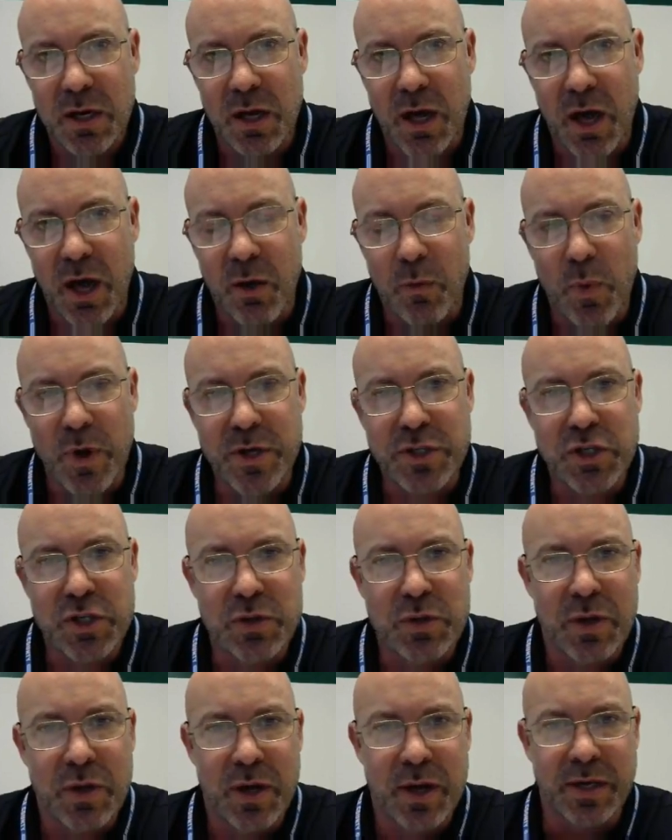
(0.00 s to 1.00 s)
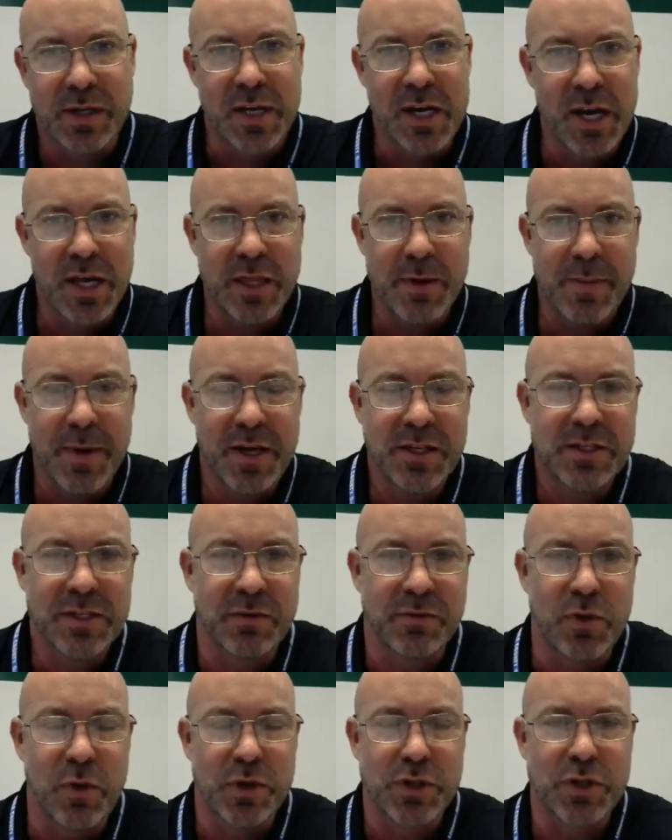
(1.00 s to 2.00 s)
Once you get on the bus,
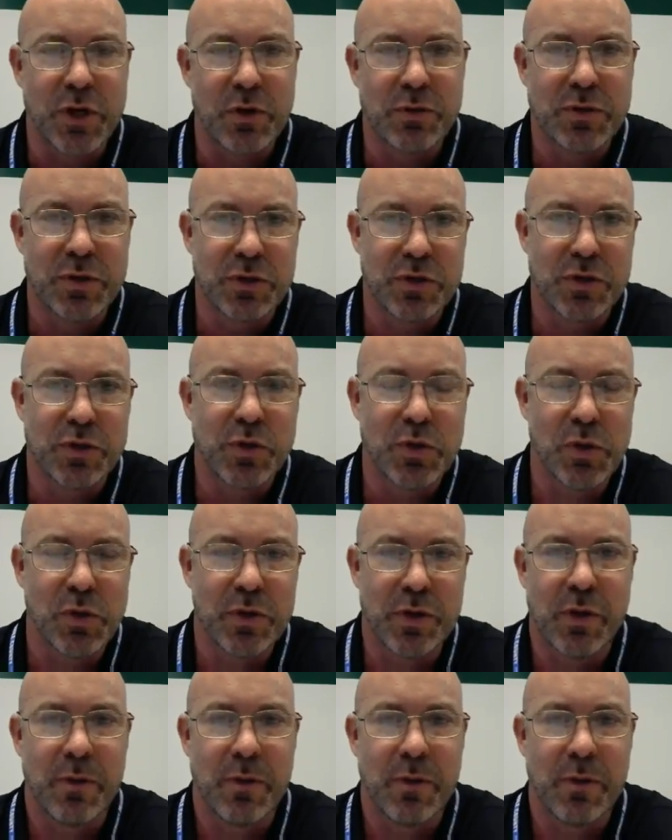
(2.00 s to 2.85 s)
of course, go to the school.